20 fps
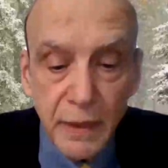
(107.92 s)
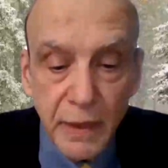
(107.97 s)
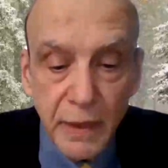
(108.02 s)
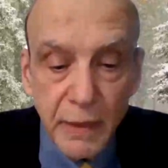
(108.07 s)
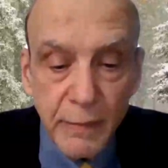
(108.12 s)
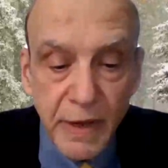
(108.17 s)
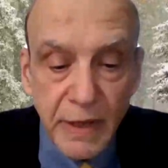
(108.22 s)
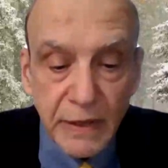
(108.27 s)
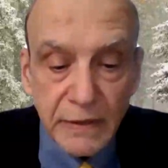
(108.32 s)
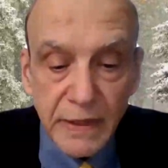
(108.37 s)

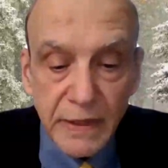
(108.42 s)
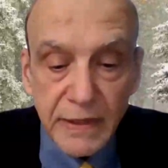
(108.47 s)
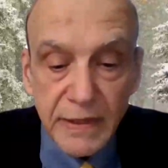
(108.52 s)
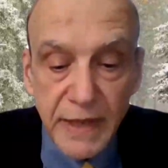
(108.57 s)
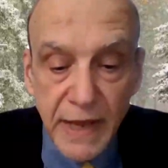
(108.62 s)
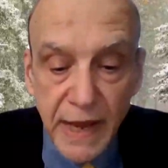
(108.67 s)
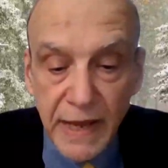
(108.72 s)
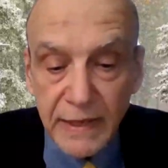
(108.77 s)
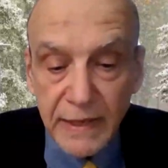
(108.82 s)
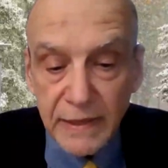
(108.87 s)
Imelda
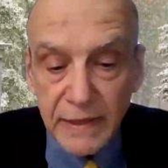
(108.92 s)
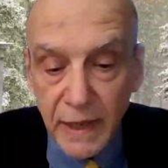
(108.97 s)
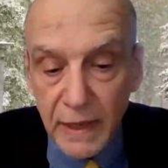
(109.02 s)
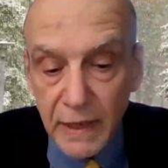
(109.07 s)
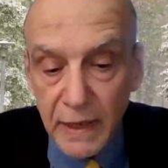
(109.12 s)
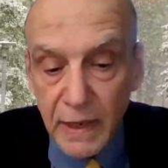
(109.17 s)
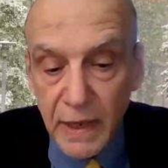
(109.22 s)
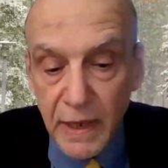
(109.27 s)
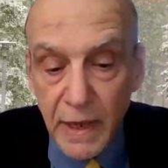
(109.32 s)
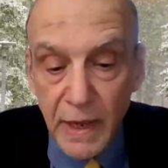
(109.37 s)

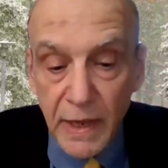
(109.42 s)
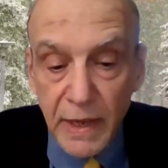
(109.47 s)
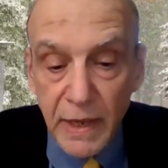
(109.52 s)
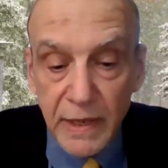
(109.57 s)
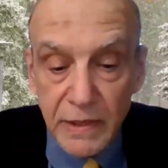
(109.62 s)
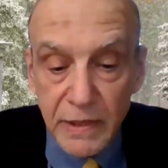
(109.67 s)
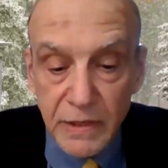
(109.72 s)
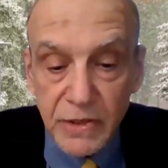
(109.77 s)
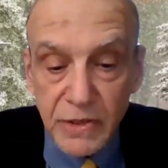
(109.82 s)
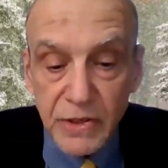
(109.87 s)
Dainla
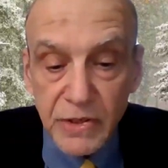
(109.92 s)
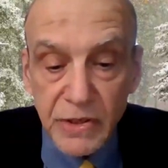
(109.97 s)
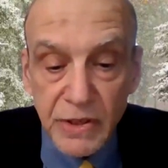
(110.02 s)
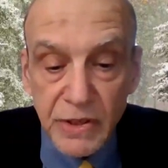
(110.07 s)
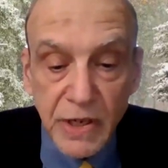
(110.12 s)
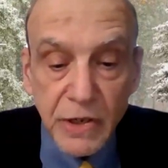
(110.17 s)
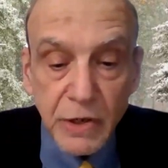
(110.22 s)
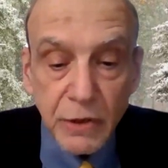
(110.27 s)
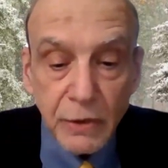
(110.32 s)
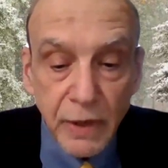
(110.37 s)
is
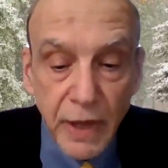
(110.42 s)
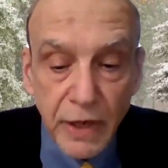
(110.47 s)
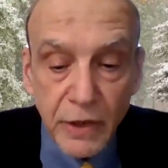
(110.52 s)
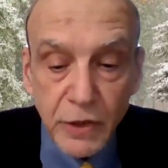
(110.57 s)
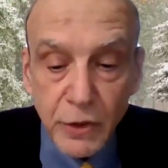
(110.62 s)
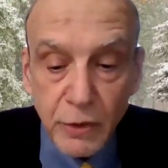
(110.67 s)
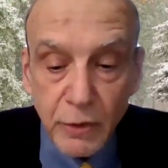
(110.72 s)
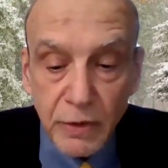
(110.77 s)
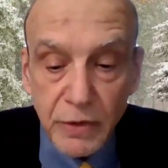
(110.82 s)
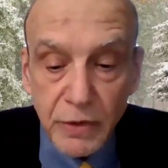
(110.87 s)
senior
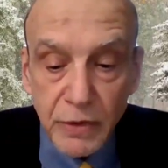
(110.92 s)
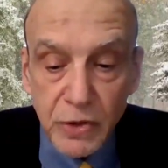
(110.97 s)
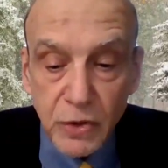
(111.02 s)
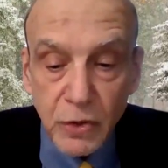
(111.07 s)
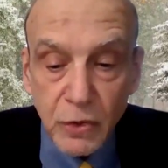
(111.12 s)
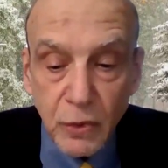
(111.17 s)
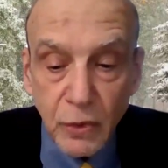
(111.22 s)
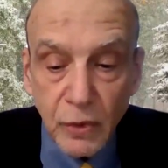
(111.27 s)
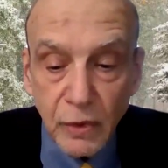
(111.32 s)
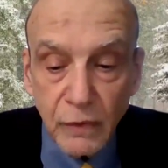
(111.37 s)
lecturer at the
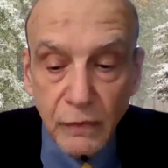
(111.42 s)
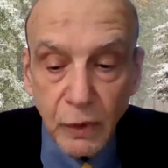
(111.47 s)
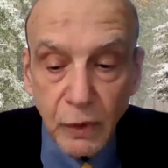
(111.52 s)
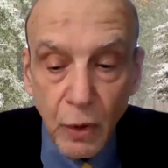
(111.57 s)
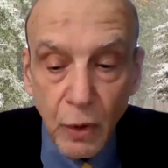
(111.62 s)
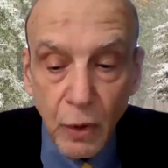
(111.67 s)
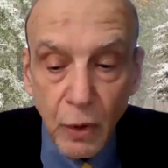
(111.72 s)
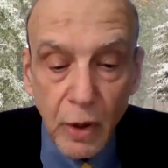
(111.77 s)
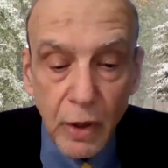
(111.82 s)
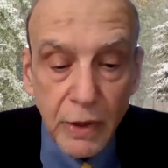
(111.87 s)
School of
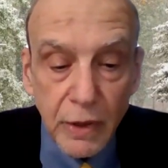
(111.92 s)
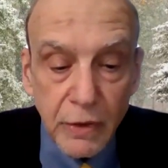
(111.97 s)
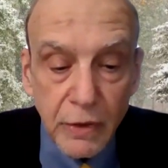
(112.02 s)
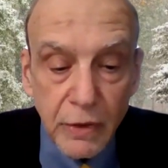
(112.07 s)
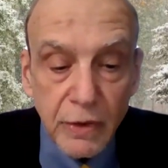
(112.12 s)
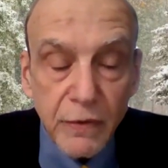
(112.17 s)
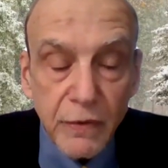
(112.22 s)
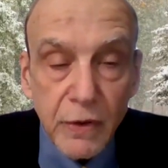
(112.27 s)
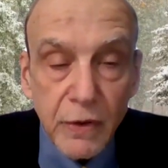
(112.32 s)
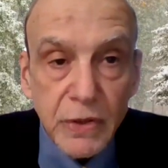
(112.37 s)
Law,
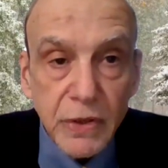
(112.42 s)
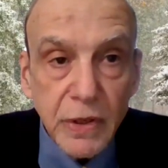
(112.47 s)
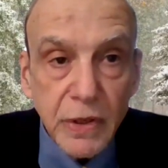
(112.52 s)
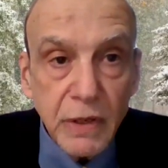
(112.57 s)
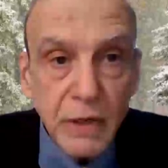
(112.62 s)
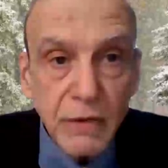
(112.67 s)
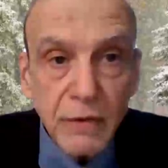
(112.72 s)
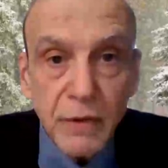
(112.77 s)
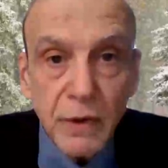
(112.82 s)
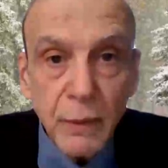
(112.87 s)

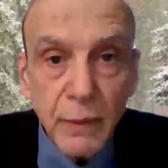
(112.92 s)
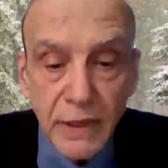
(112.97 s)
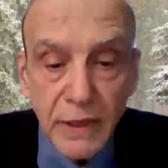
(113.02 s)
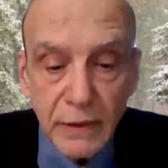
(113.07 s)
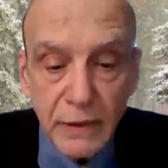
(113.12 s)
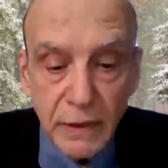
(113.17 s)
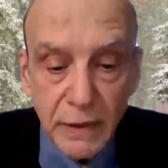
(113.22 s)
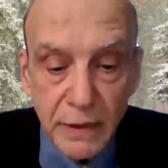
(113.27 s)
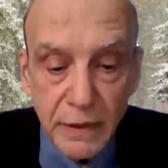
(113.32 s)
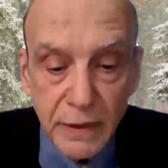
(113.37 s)
University of New
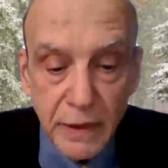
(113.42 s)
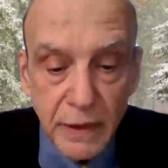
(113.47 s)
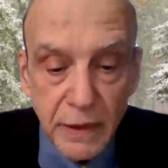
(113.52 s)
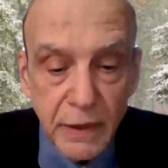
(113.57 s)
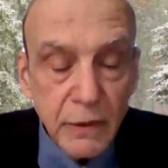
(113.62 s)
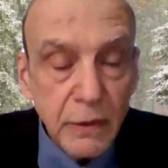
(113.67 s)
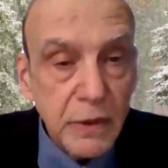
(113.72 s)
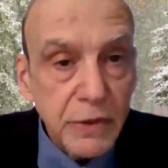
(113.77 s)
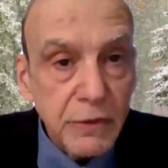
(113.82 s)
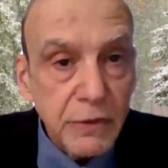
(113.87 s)
England
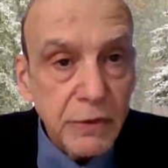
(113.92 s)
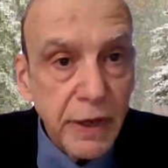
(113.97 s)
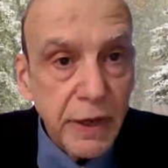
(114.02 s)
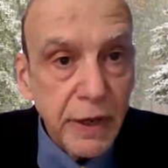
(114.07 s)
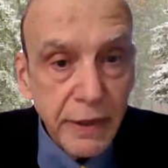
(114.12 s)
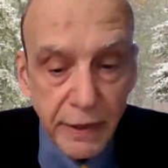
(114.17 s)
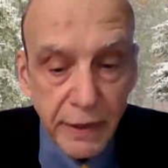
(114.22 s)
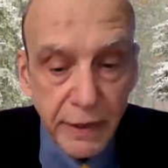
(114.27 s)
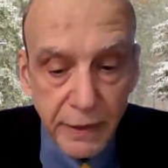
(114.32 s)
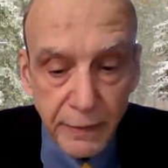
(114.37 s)
in
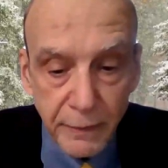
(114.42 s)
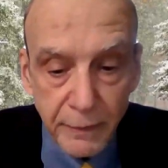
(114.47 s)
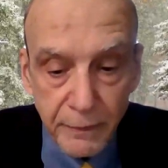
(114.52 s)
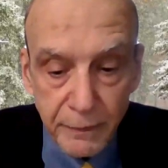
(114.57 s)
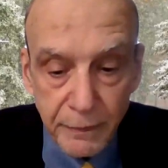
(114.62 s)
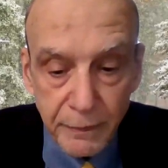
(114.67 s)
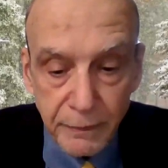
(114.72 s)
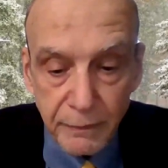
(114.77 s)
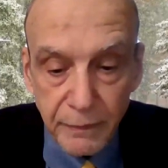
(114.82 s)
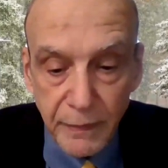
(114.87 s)
Australia.
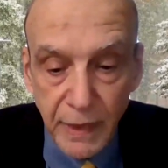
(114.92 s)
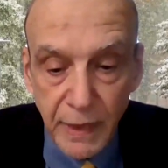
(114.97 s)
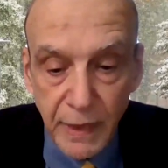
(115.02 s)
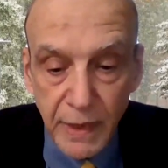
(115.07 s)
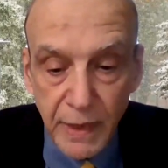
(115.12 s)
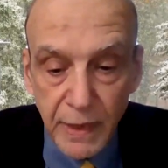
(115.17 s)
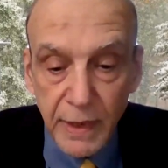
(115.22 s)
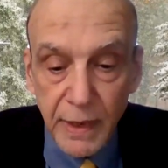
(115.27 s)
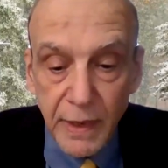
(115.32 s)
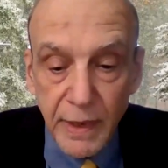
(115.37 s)

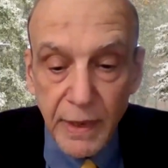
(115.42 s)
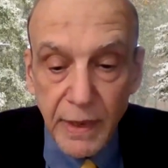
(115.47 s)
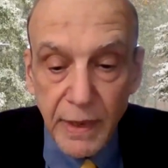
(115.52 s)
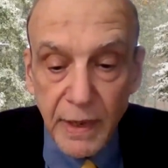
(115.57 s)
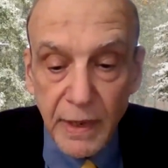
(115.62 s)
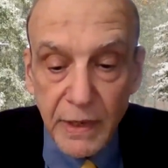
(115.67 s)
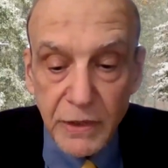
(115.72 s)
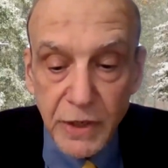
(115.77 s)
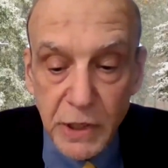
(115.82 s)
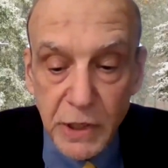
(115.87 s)

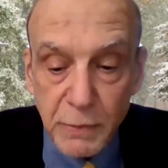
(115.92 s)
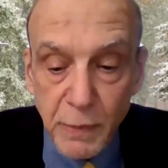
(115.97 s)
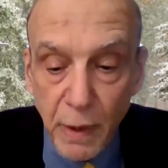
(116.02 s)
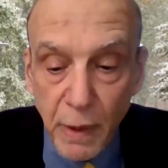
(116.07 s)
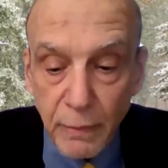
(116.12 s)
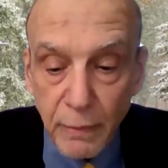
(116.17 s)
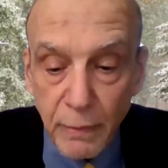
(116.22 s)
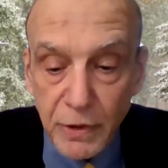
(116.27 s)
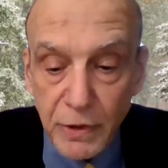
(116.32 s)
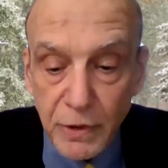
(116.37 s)
She has
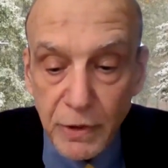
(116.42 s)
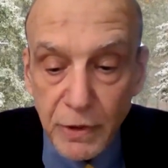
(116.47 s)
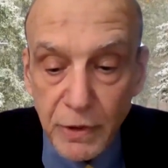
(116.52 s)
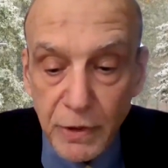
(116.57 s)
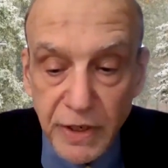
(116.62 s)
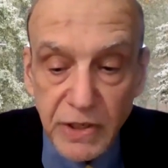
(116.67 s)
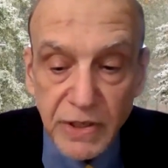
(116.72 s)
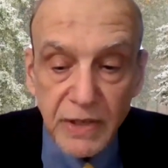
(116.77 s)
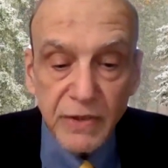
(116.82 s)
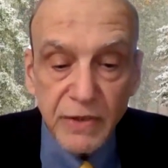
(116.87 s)
published
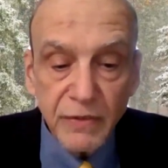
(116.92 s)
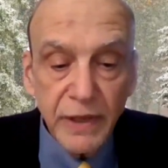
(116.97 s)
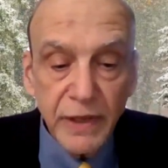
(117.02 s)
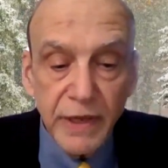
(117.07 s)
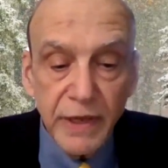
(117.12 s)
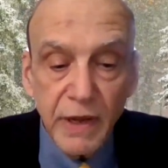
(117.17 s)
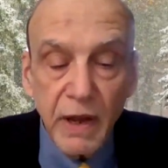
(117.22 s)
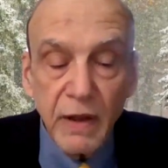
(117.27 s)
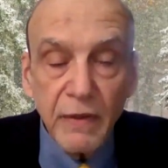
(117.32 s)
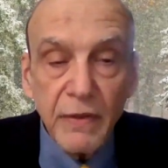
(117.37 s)

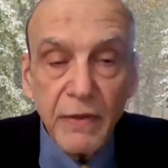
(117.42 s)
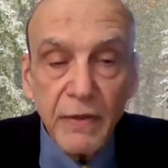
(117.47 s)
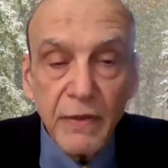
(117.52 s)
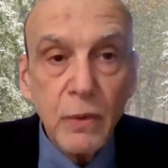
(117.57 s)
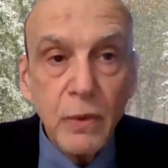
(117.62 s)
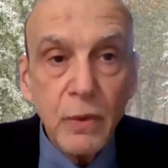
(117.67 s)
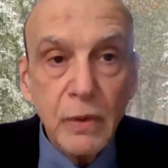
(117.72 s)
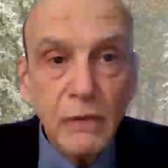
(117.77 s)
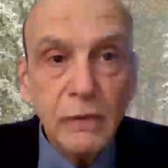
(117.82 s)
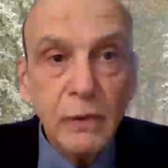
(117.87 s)
extensively on the
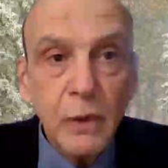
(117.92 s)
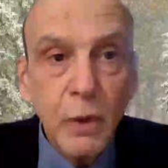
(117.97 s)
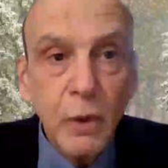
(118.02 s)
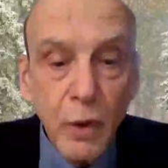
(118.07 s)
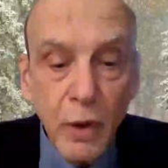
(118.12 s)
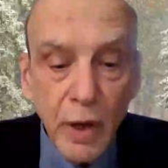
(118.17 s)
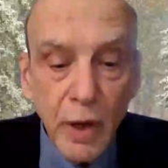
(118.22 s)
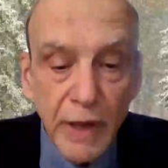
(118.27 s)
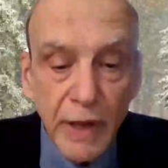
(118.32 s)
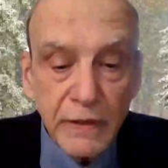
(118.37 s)
rule of
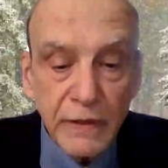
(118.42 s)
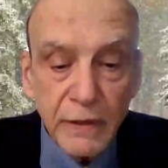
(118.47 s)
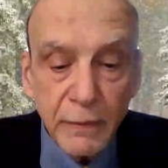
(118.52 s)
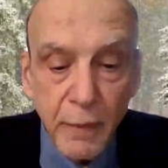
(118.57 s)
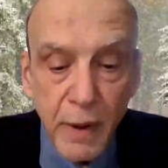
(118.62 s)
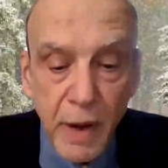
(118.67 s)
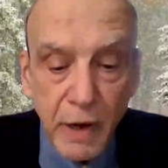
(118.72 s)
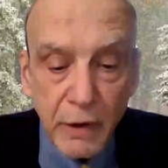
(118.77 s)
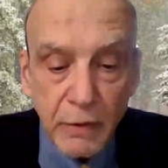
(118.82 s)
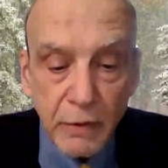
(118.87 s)
law and
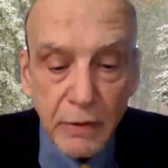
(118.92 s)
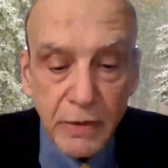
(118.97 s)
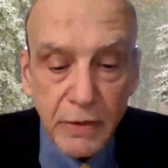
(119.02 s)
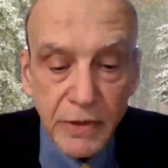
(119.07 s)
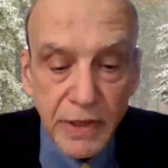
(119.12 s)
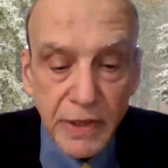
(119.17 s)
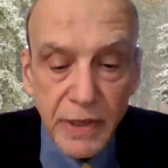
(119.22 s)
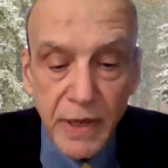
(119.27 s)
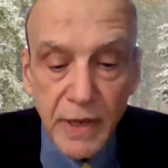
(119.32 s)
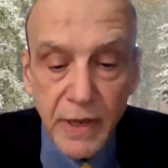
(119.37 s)

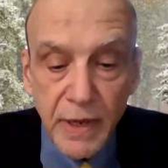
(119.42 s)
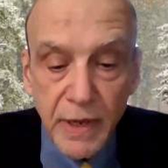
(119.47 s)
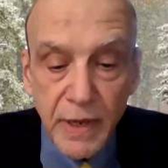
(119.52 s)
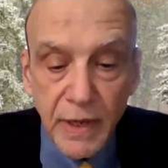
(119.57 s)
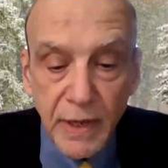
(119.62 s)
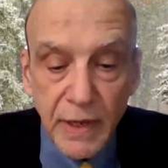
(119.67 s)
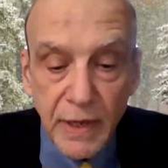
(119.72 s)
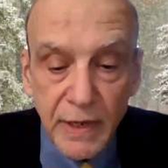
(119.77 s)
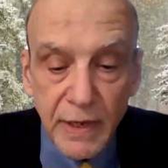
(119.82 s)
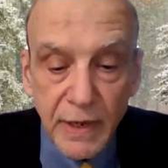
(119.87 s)
democracy
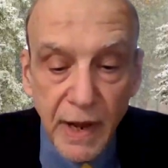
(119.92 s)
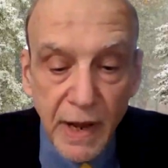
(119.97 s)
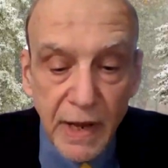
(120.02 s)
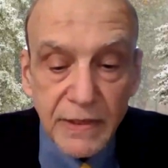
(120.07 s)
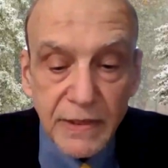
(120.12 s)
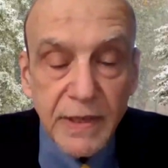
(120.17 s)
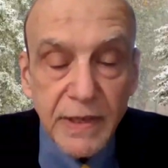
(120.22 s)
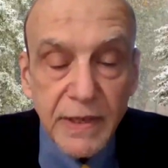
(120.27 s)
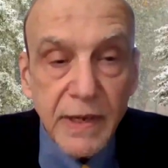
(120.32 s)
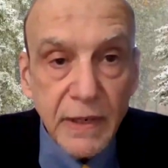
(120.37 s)
in
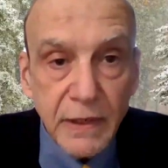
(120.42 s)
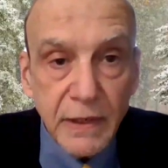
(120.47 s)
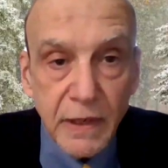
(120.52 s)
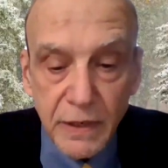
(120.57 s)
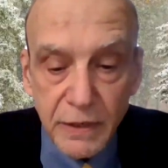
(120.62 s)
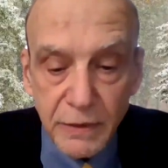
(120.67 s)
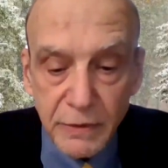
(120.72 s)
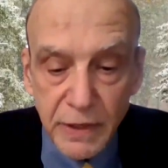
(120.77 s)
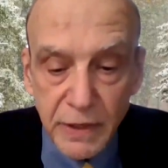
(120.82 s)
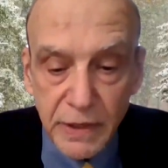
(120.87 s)
ASEAN
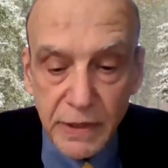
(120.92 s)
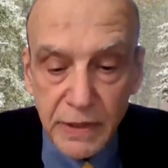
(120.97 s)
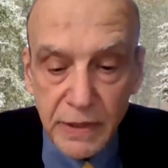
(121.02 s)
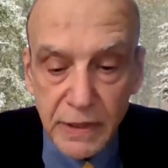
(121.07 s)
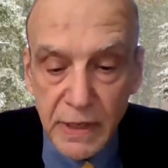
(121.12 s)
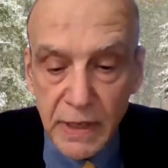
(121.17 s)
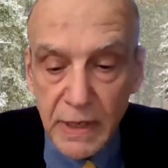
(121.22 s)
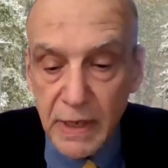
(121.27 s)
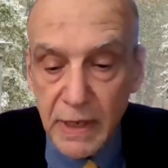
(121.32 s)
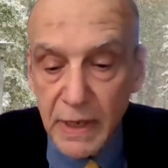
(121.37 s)
countries
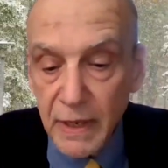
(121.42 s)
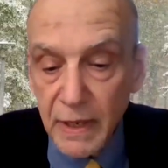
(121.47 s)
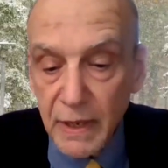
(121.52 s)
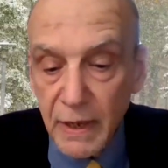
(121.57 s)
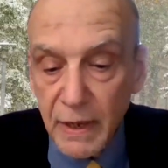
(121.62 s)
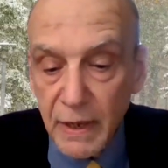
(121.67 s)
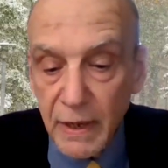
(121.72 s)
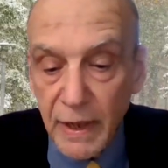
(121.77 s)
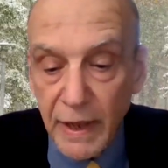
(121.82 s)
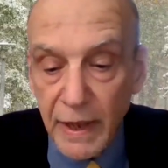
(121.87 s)

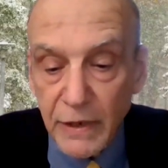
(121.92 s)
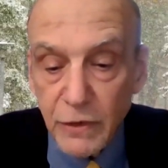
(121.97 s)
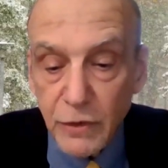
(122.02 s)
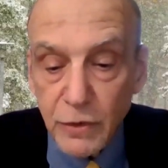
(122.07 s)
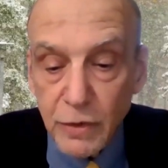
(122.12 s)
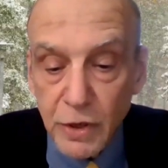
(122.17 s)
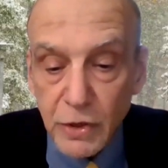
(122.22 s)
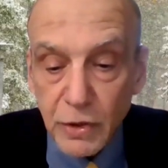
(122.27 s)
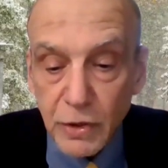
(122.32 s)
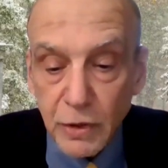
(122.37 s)
and
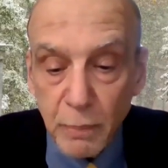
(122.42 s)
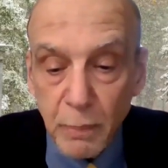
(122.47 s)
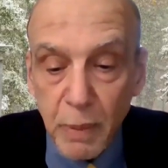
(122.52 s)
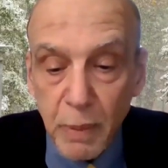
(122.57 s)
judicial